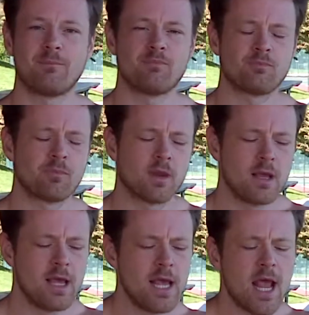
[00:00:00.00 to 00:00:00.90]

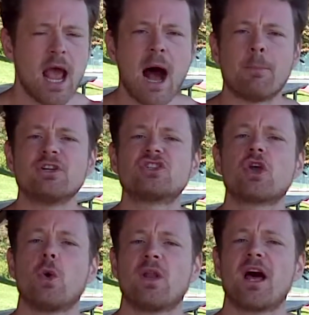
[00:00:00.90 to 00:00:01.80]
I'm going to
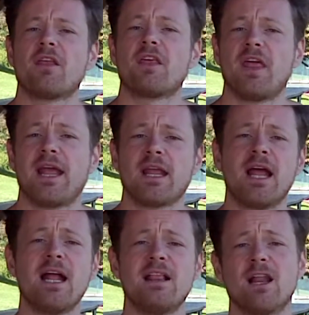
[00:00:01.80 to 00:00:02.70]
show you another thing
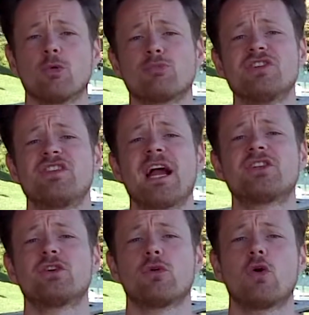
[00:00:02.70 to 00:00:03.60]
that'll
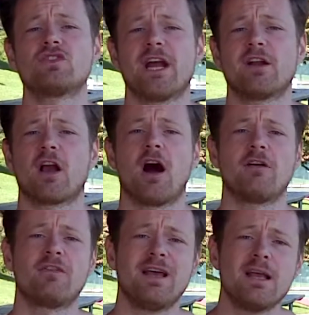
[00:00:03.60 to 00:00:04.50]
protect your rotator cuff,